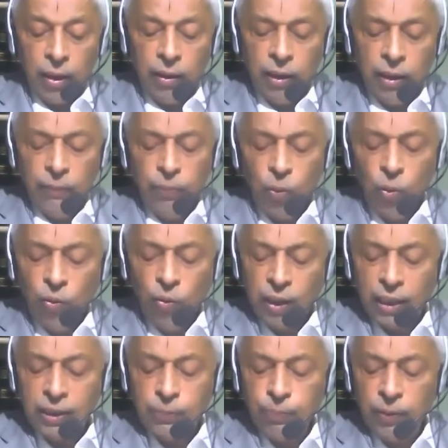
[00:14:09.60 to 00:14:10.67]
view
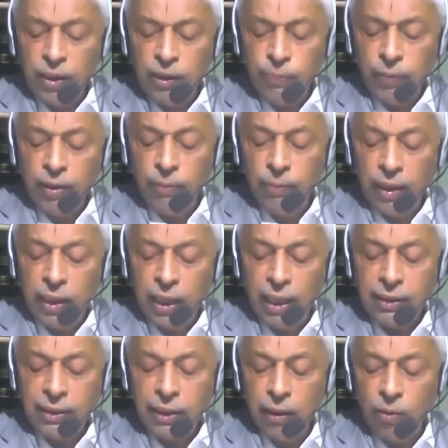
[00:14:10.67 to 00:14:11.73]
expressed by the
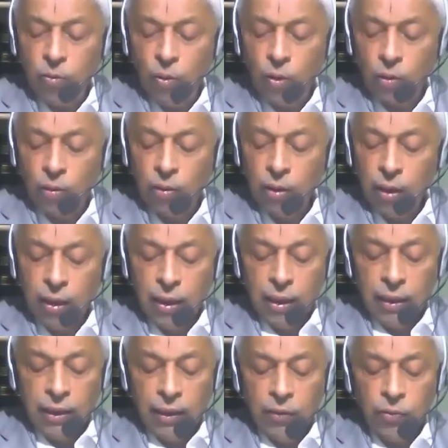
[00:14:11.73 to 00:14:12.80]
Madras High Court
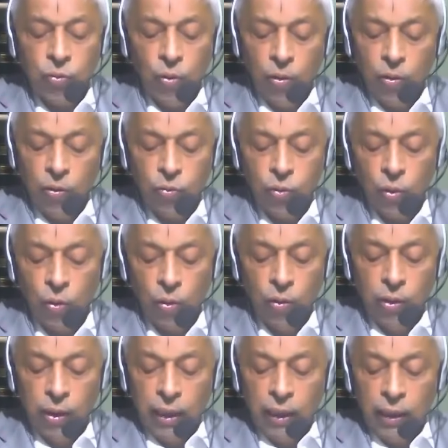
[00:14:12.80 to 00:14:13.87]
in so-and-so,